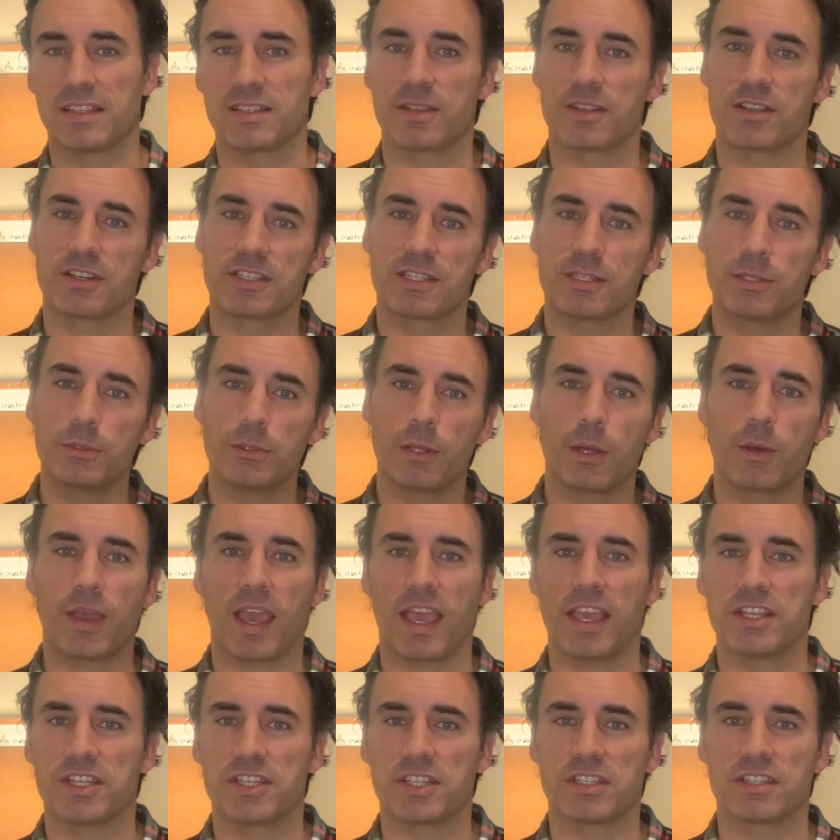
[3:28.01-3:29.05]
So there's two
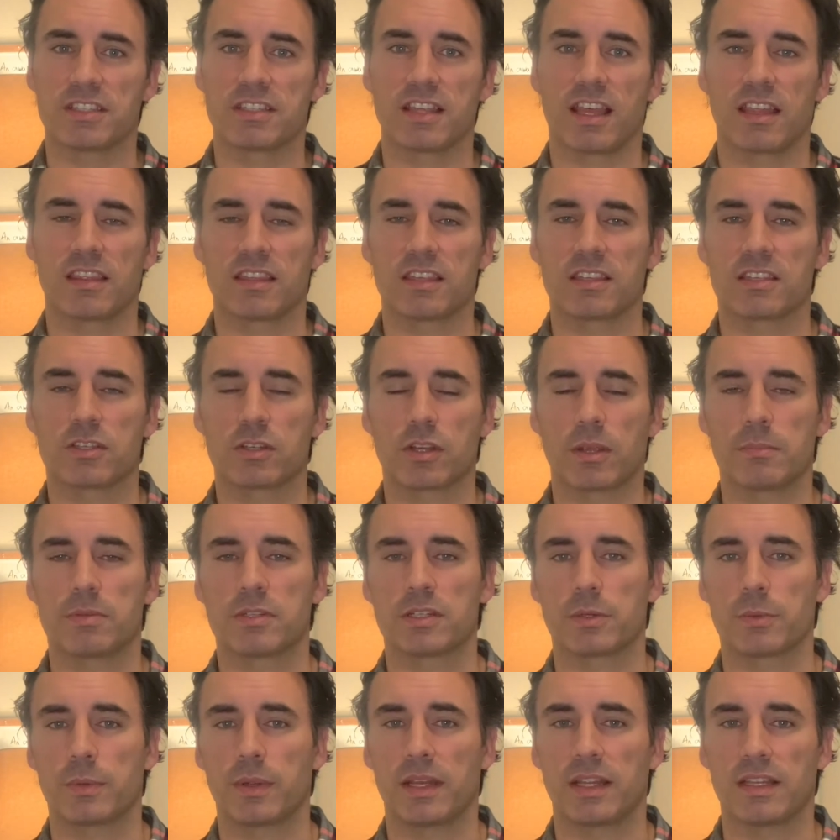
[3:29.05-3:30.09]
locations that the
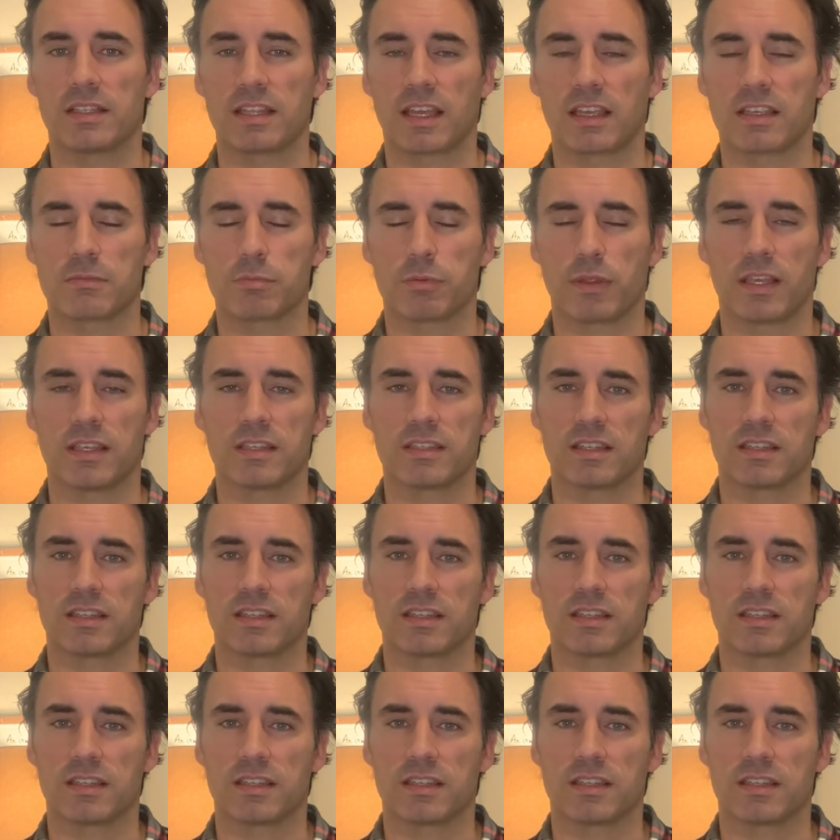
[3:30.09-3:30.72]
scripture reading takes place.